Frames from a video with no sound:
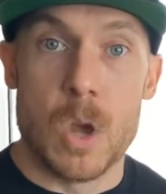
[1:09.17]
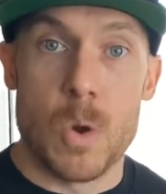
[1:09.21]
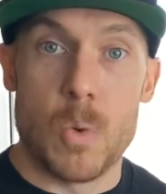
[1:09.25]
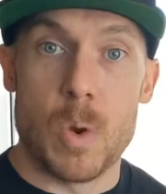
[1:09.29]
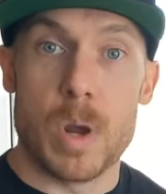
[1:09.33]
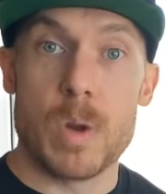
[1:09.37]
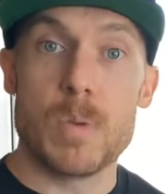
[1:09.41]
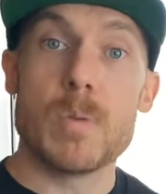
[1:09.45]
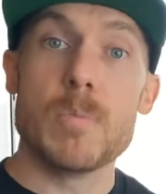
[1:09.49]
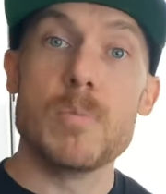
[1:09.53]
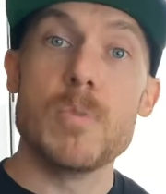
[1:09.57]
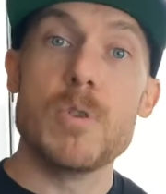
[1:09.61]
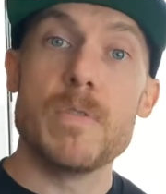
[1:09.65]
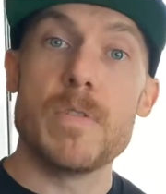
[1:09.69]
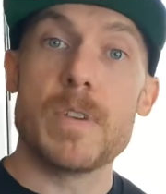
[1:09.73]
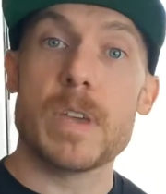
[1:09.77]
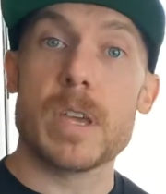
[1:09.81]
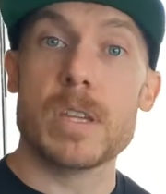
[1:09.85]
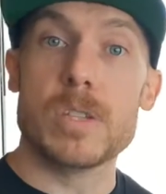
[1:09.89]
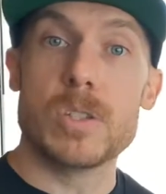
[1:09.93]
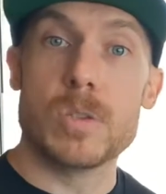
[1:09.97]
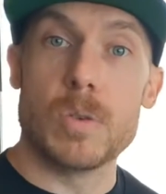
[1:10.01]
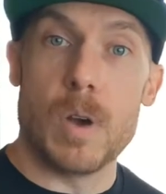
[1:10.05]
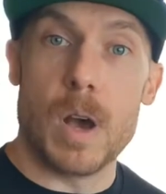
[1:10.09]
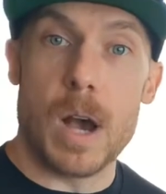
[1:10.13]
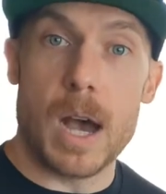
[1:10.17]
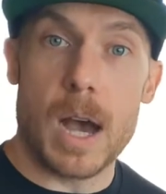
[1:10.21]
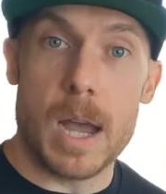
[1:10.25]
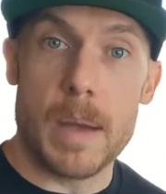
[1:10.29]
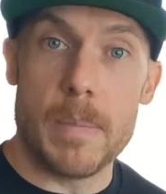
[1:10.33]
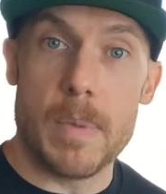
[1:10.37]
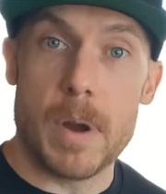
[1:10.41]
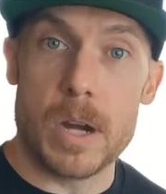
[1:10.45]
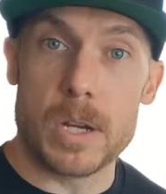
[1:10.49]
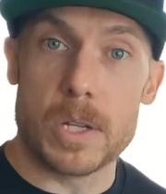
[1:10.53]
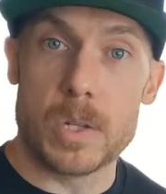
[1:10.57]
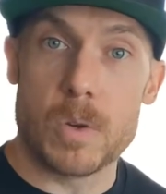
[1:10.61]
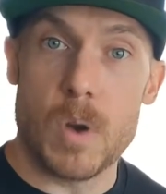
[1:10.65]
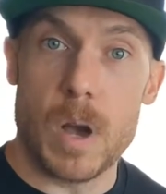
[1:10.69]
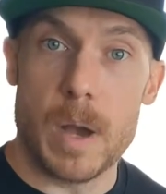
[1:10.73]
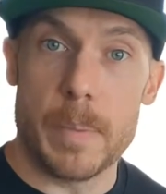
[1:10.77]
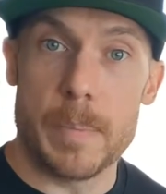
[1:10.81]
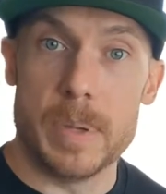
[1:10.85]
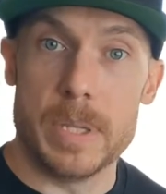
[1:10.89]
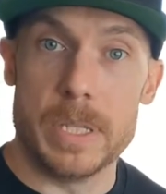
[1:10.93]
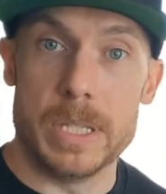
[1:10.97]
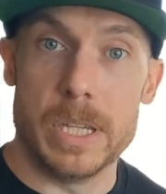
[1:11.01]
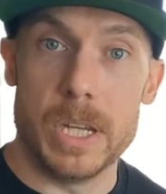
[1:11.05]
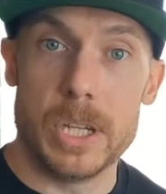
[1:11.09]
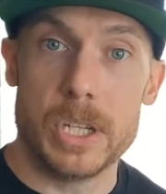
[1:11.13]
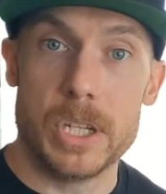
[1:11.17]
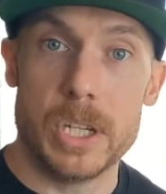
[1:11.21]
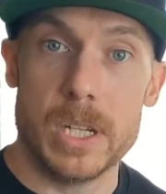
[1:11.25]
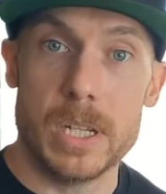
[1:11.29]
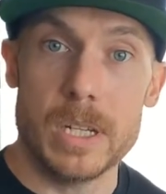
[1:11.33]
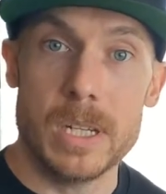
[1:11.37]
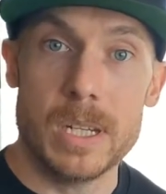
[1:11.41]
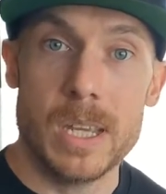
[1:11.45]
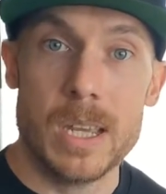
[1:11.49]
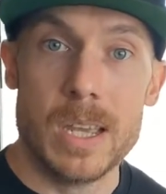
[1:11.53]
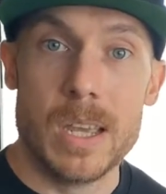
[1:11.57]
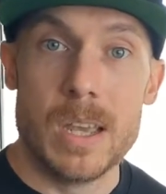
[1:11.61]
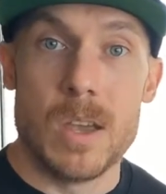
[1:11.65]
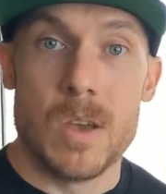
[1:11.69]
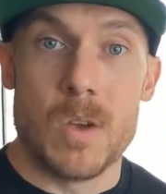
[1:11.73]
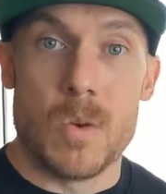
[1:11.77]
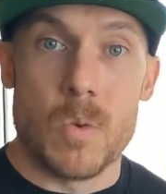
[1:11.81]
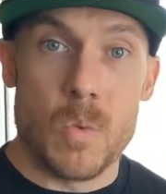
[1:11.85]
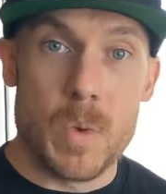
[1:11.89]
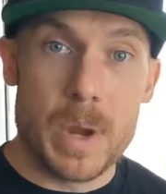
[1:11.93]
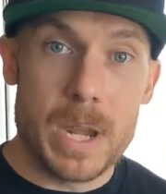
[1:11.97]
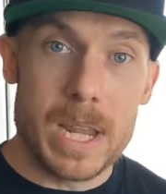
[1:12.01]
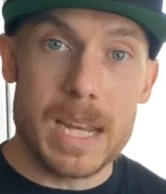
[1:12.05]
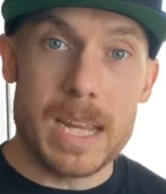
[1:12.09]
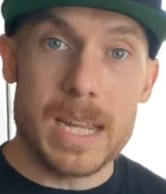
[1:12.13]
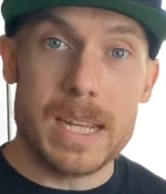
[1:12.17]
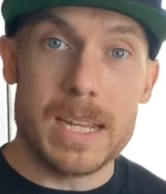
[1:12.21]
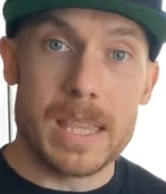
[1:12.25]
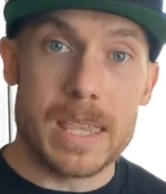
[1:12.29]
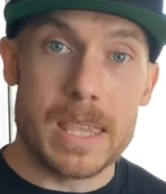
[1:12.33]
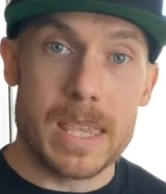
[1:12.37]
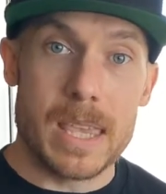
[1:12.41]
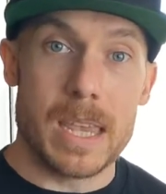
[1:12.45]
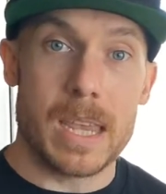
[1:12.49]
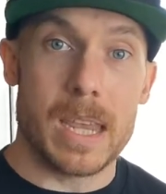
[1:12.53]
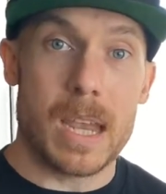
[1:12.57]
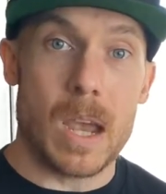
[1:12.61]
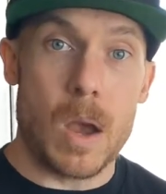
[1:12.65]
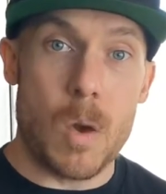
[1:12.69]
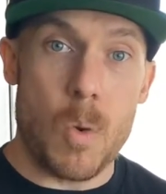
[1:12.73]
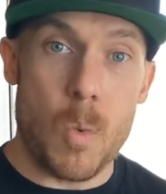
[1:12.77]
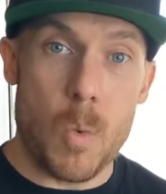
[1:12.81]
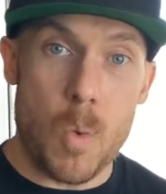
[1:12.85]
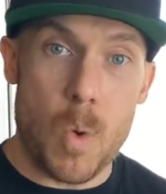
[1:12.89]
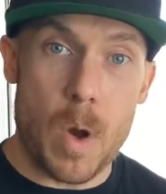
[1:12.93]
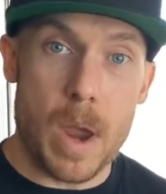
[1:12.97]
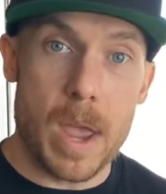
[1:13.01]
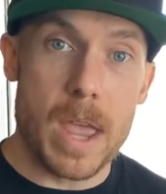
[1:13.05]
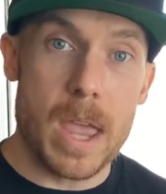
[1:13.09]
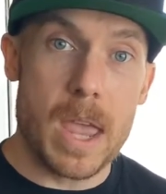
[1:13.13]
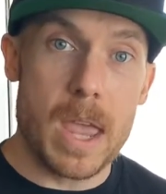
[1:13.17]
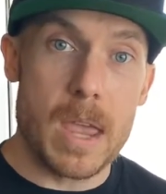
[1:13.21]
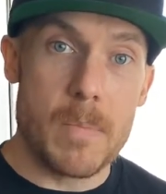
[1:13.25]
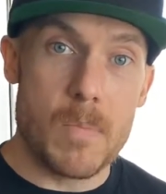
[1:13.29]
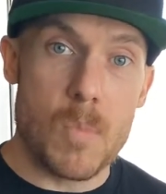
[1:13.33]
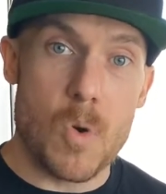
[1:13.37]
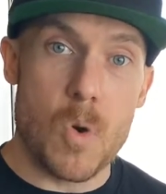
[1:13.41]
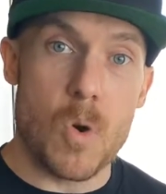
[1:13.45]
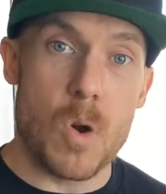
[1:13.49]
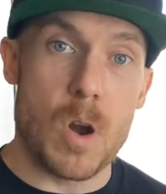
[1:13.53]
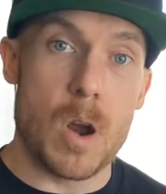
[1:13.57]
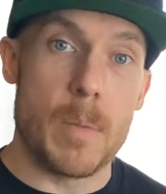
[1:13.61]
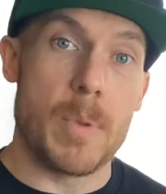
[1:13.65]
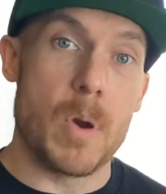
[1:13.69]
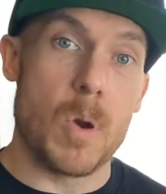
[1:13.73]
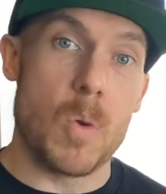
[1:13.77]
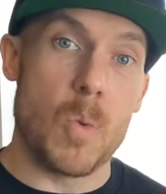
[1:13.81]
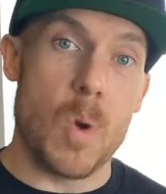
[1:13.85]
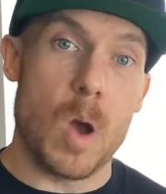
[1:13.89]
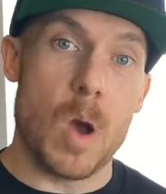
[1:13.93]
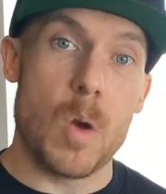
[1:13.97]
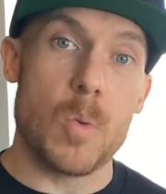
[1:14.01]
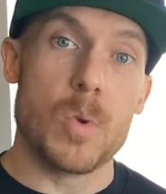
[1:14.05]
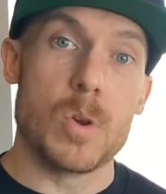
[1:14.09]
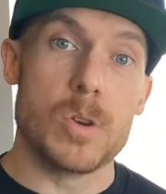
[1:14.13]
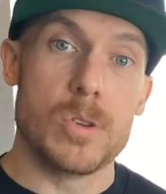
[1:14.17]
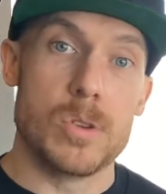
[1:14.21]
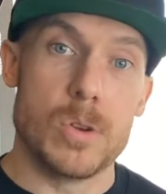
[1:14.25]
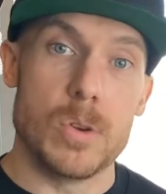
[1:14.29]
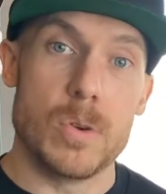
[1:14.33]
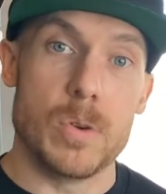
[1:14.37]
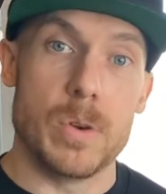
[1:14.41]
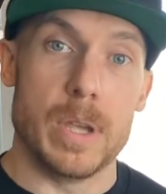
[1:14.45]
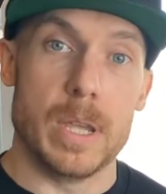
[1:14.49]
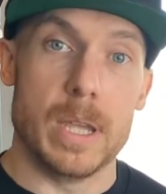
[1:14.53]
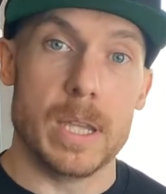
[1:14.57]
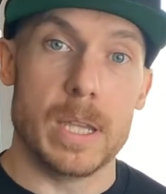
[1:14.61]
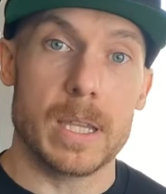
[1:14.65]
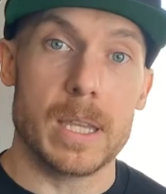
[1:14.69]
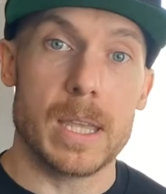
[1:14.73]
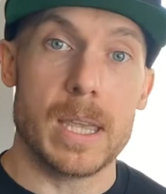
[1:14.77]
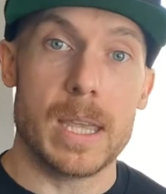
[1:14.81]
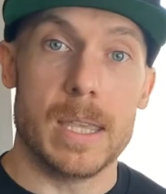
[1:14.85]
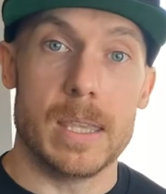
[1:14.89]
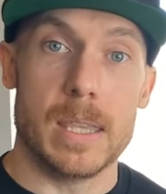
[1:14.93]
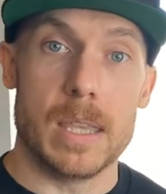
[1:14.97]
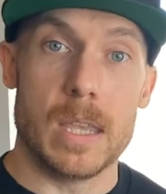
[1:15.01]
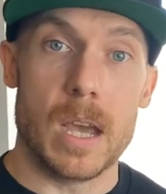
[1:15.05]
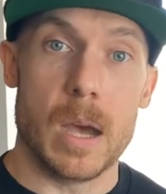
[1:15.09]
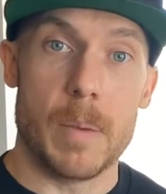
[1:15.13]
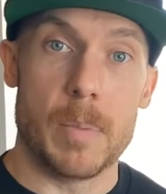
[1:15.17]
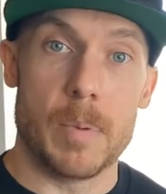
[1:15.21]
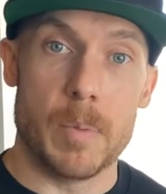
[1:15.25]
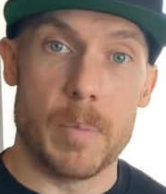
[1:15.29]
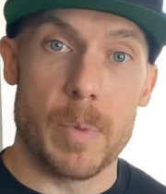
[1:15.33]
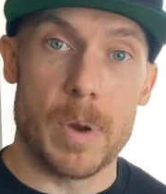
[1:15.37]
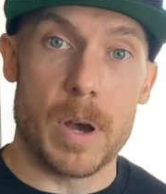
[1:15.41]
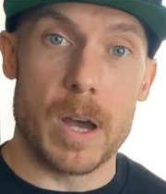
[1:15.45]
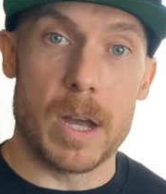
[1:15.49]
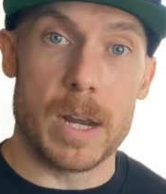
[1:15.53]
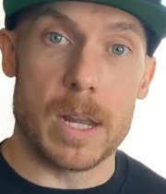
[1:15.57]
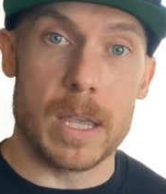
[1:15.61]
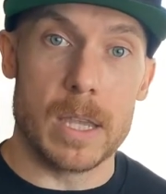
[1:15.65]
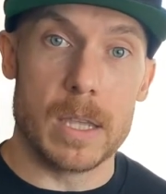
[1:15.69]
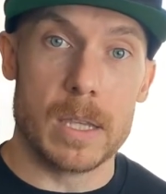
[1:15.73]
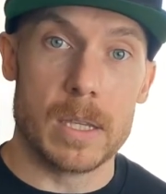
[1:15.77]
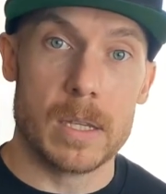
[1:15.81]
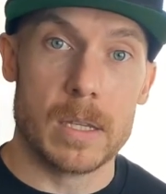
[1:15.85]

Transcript: When we're moving into a high bar squat position, we need to think way more about what we're doing in the upper body.